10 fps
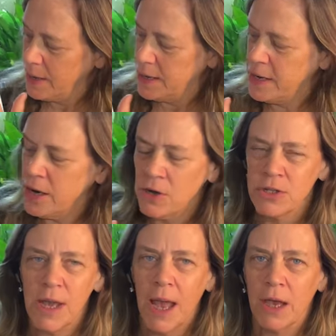And
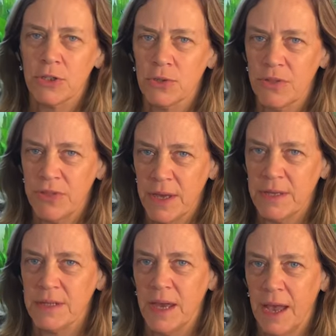here's the actual
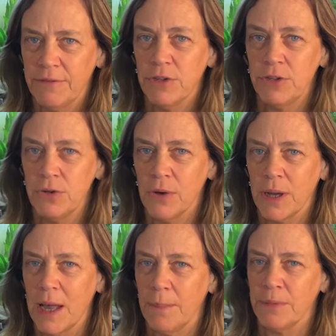things I have to do to
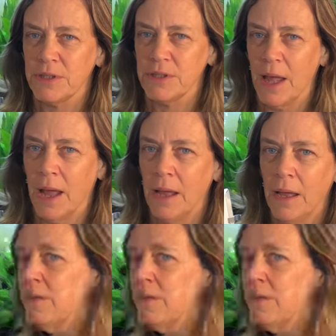accomplish that.